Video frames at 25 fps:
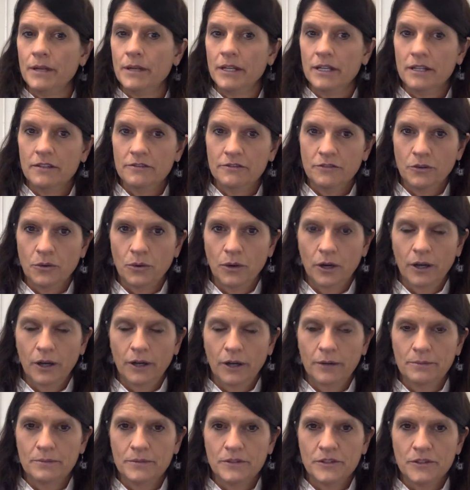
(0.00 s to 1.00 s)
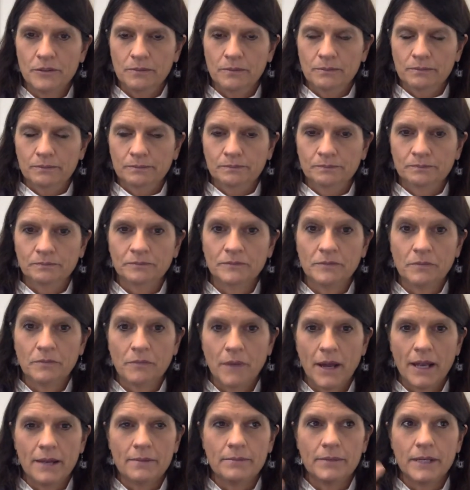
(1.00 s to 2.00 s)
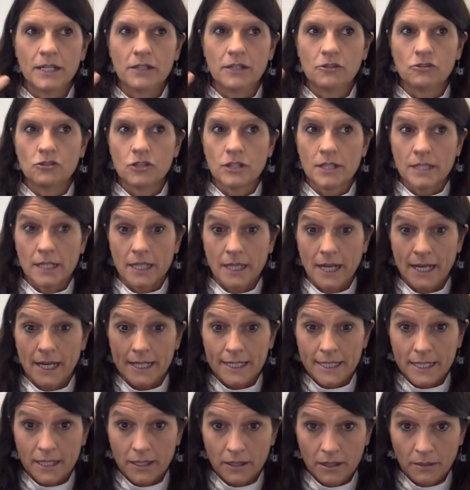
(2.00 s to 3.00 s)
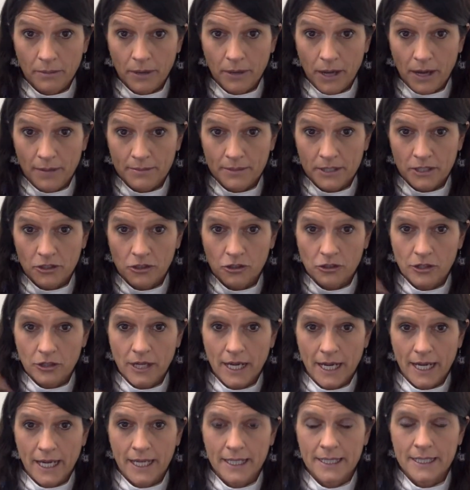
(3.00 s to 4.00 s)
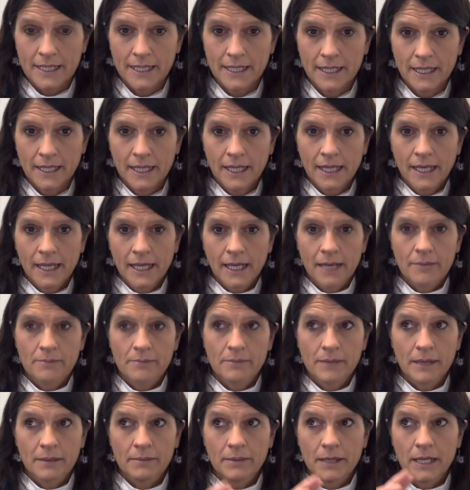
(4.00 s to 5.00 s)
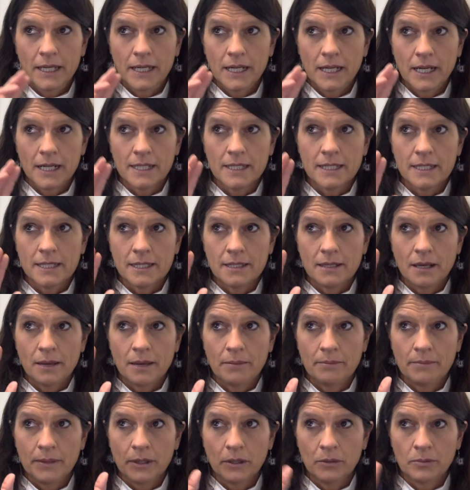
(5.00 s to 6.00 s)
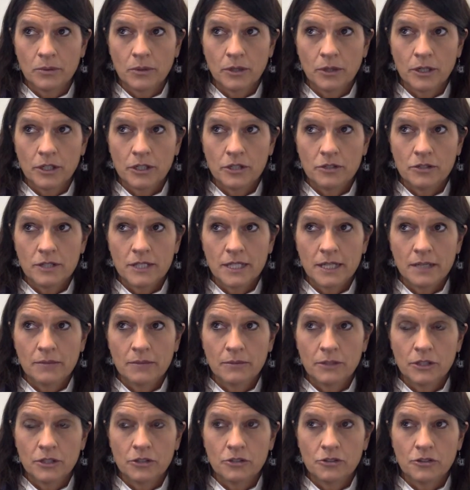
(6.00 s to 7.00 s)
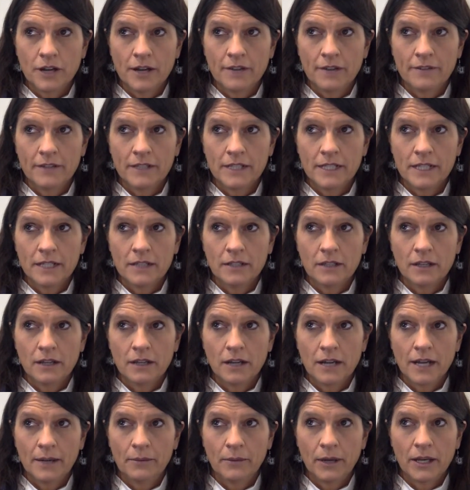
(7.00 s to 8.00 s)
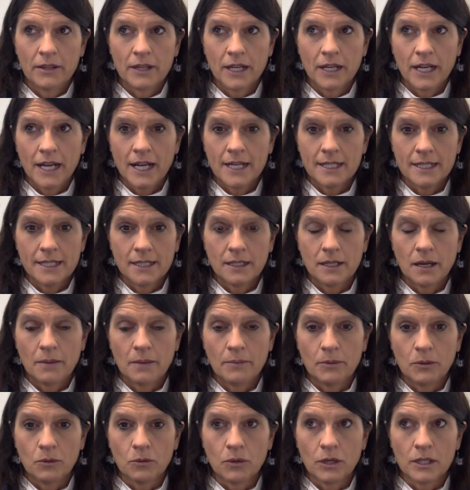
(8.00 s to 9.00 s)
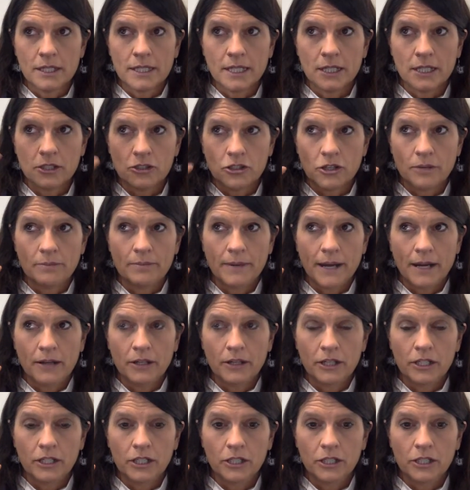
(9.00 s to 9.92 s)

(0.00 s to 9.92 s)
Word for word: many forms. It might be just an idea that pops in your head. It may be a, a billboard you see when you're driving down the highway that has a couple words that jump out at